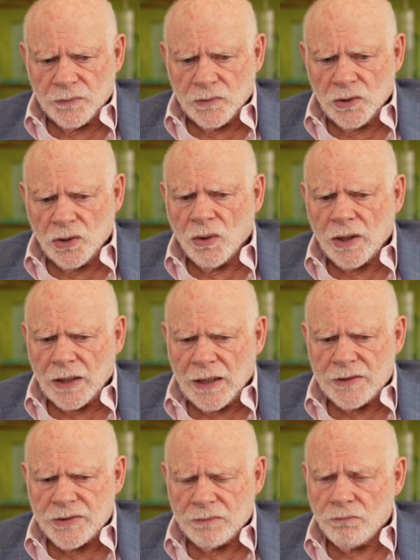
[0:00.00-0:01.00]
New York
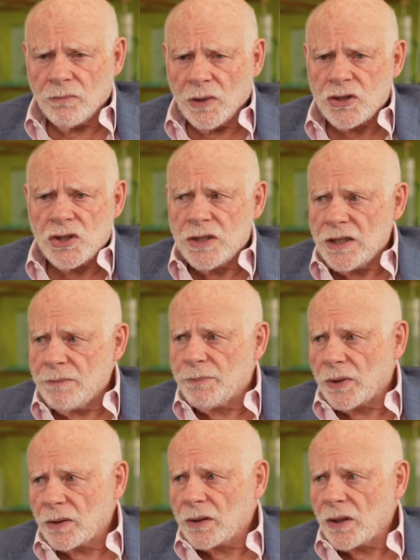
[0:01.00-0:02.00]
has a much deeper